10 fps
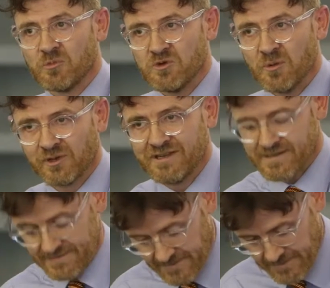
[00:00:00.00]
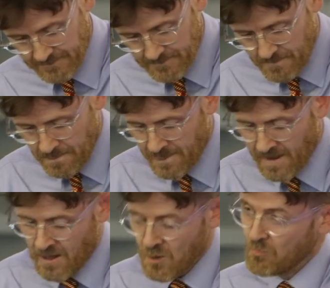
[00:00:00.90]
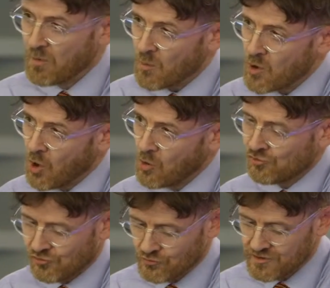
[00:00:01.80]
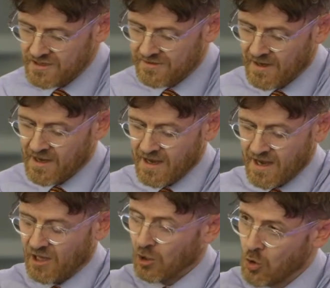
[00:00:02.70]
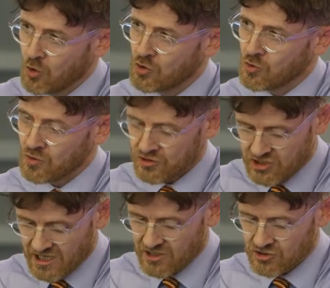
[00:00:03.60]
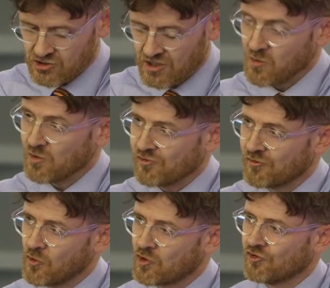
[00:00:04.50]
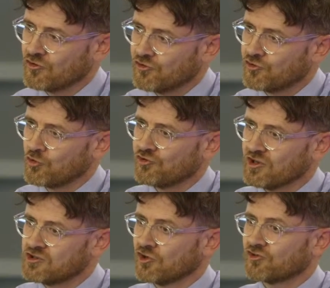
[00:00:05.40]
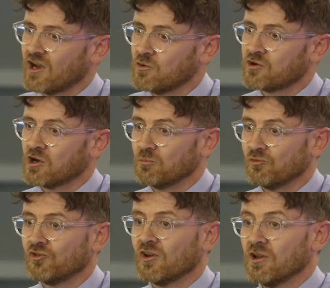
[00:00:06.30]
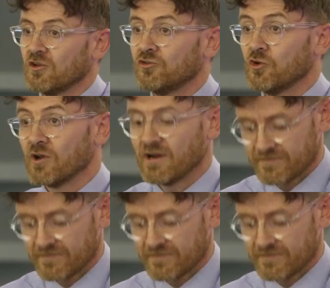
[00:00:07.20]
have been depleted. But we also need local change which focuses on socially just outcomes to our